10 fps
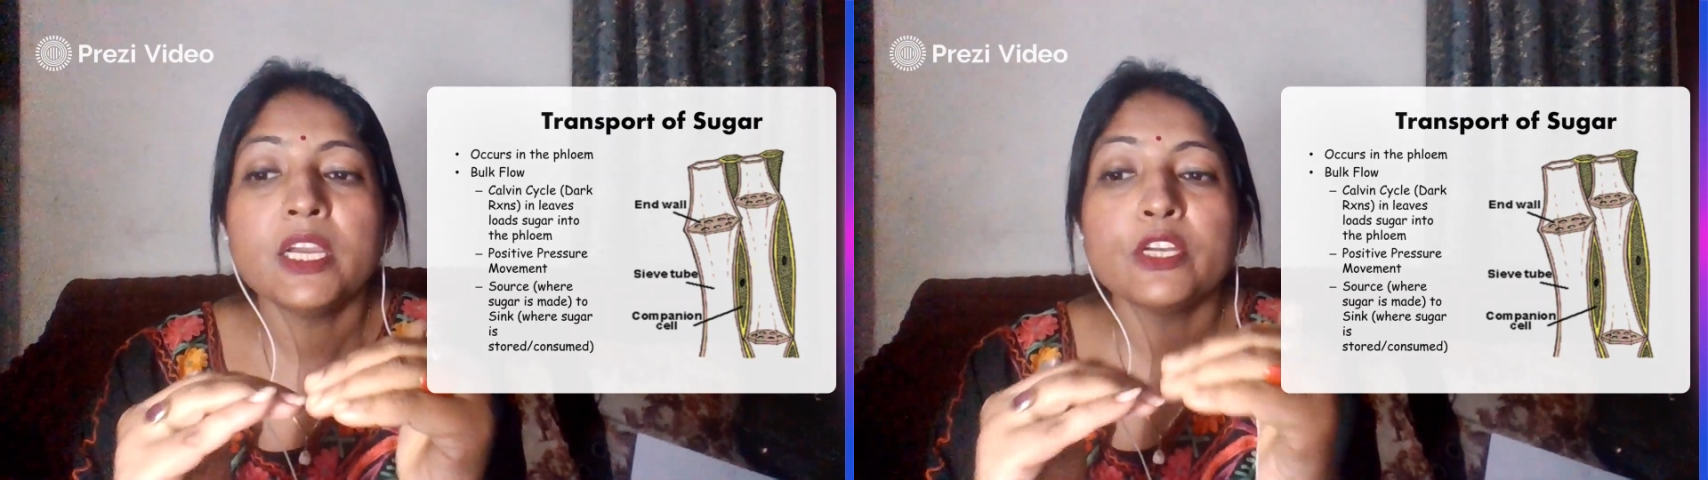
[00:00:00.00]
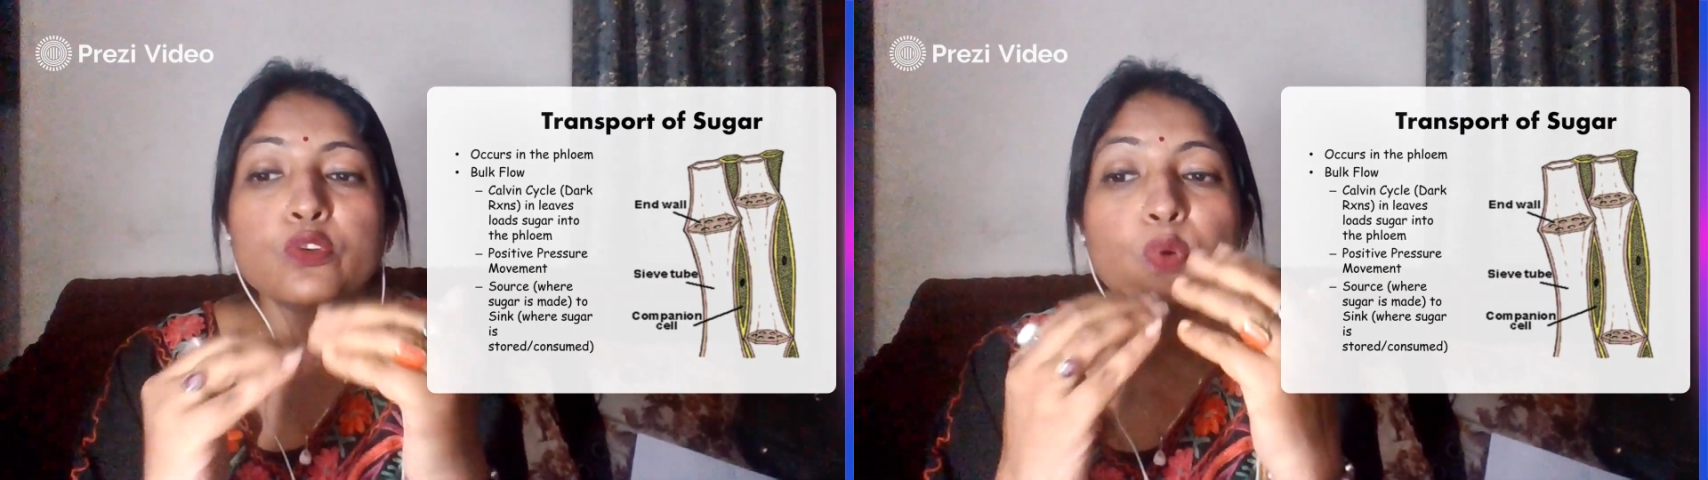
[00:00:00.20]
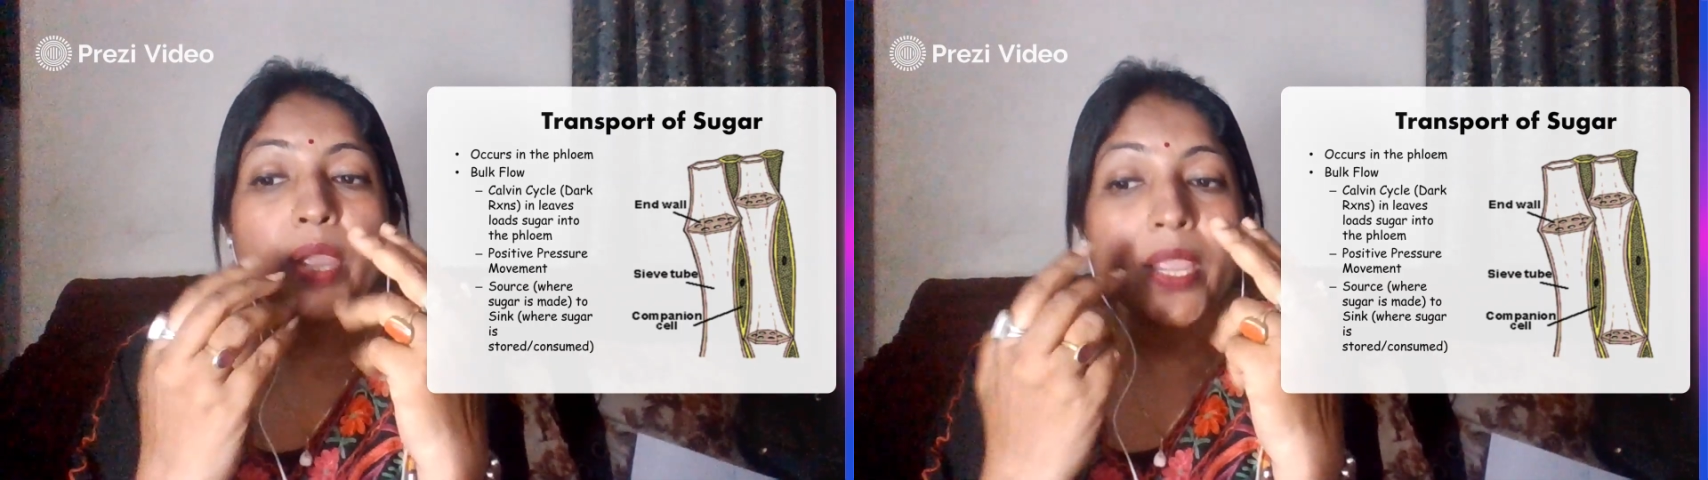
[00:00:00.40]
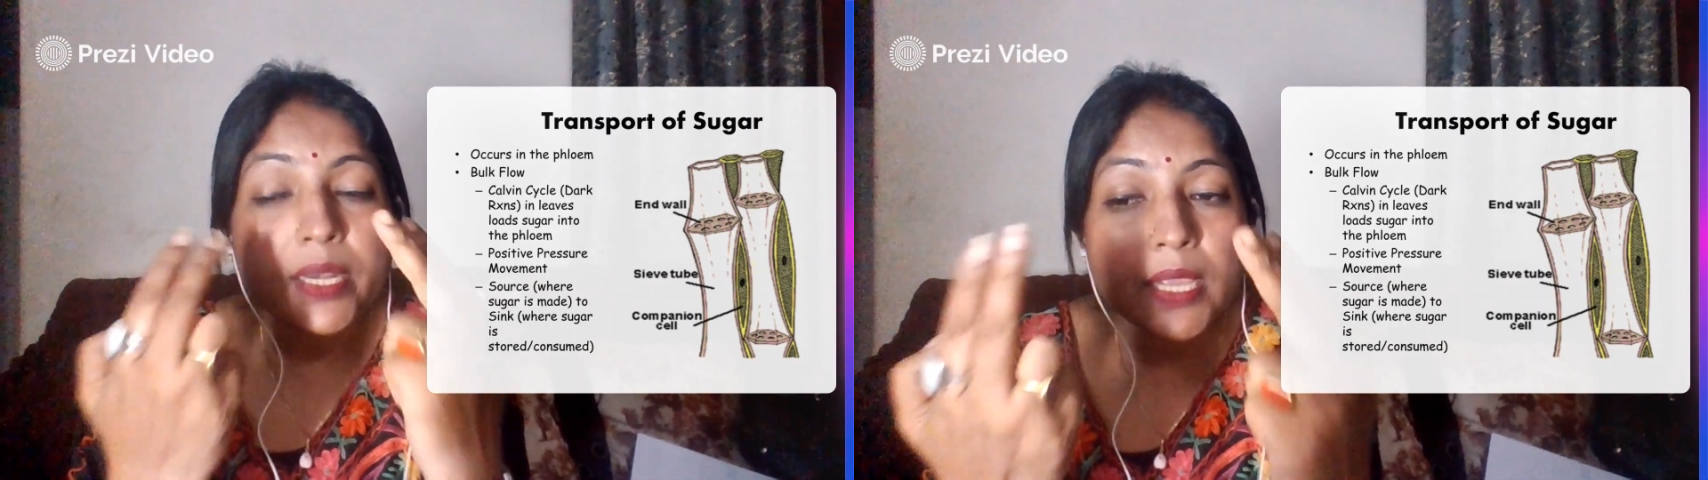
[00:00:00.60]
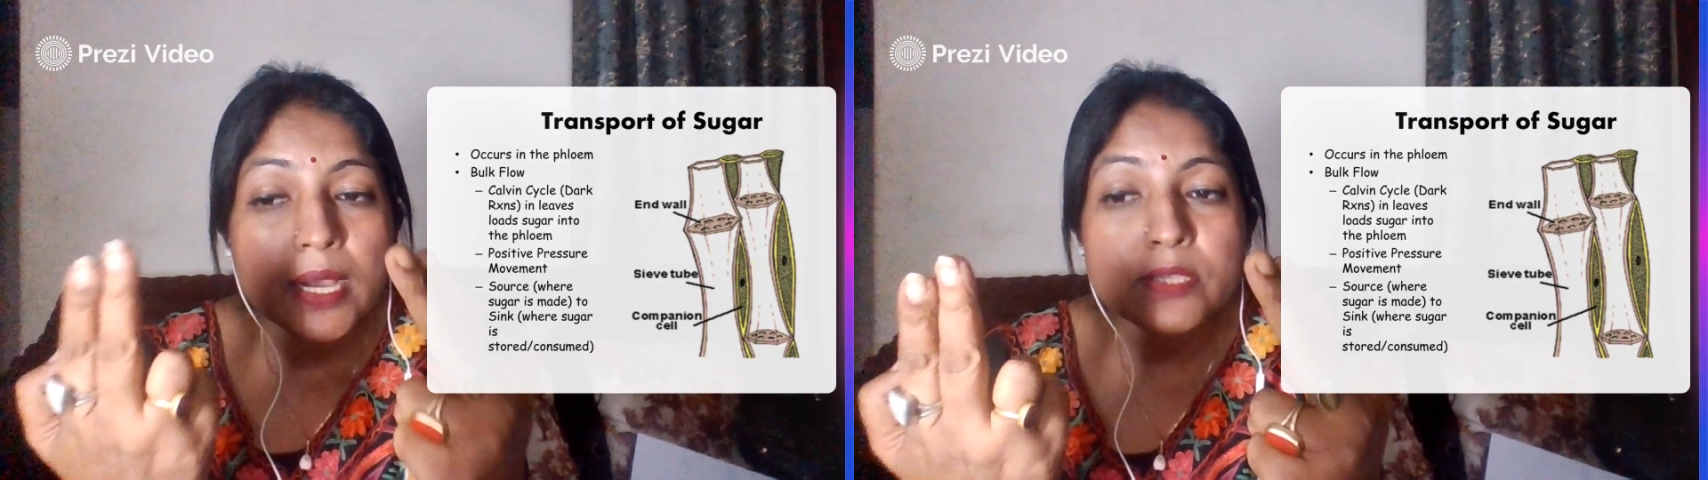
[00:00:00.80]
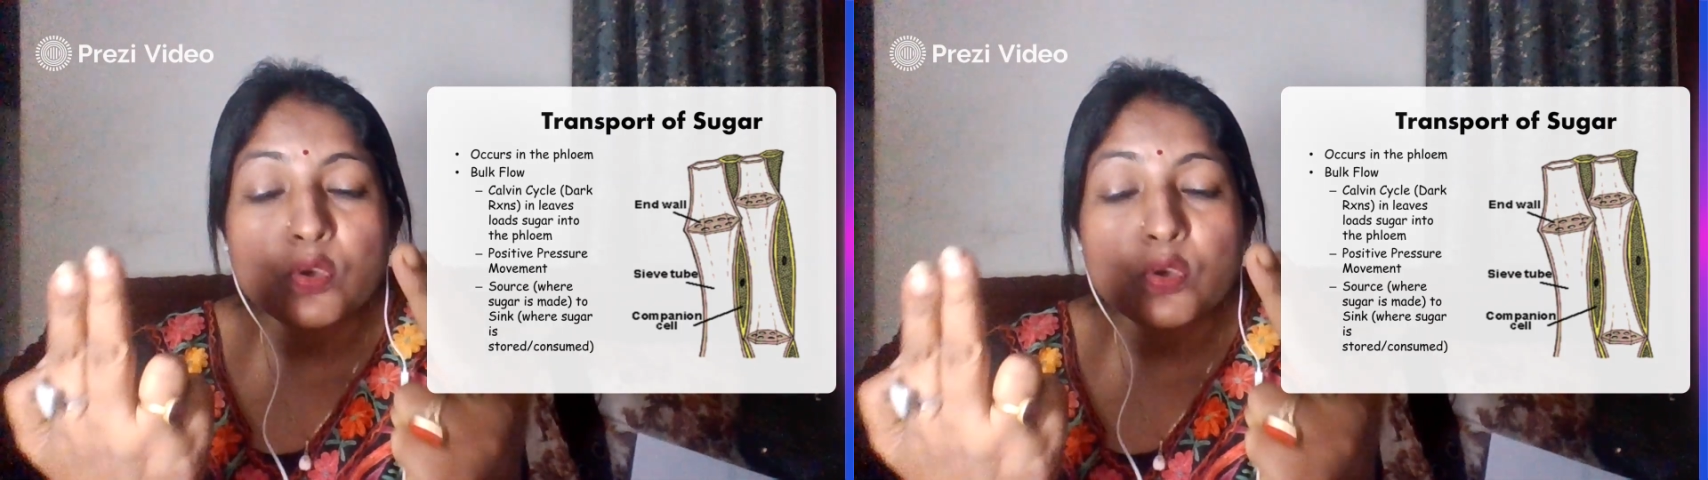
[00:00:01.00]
to areas